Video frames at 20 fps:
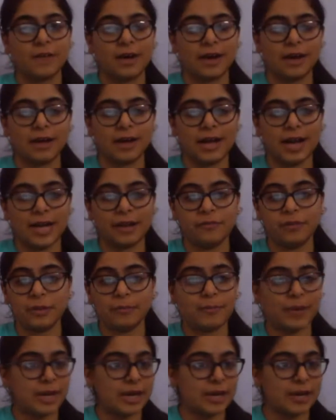and
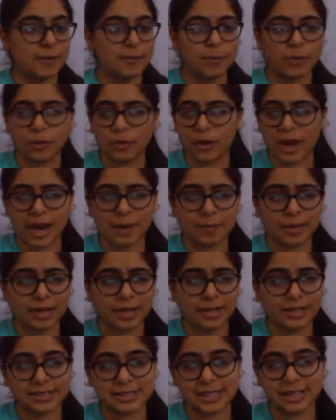with pair
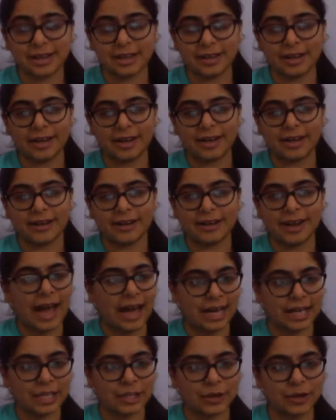programmings and
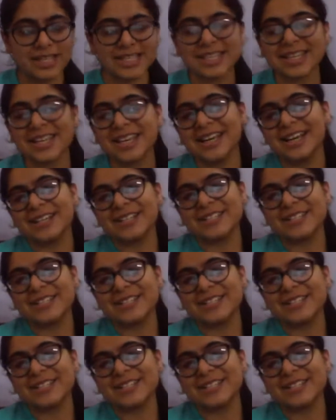hackathons.